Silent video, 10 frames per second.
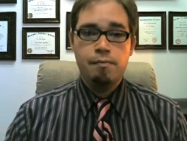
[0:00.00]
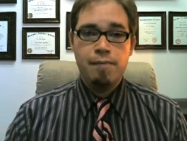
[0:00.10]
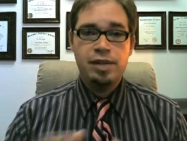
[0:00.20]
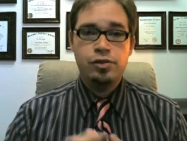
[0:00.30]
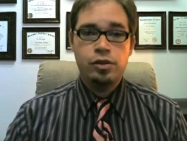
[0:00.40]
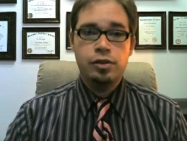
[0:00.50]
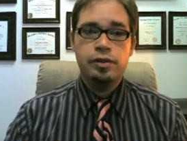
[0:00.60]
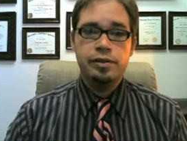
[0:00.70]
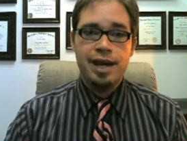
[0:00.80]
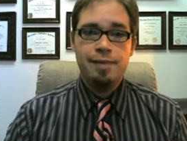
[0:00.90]
major
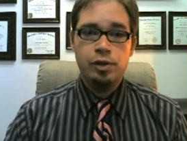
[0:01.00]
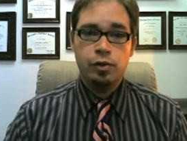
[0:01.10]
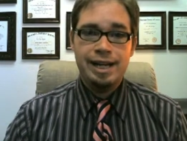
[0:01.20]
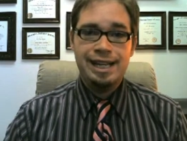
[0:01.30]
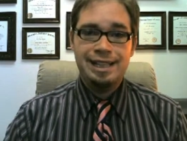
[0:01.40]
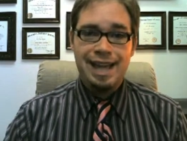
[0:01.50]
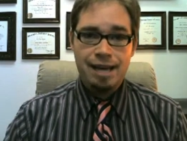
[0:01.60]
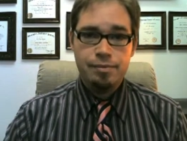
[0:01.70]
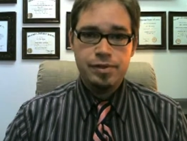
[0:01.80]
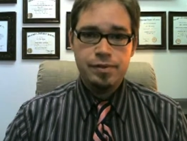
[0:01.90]
diamond grading
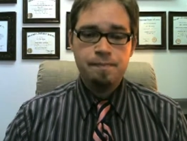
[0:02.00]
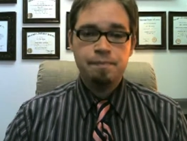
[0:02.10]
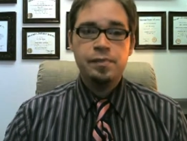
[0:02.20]
labs.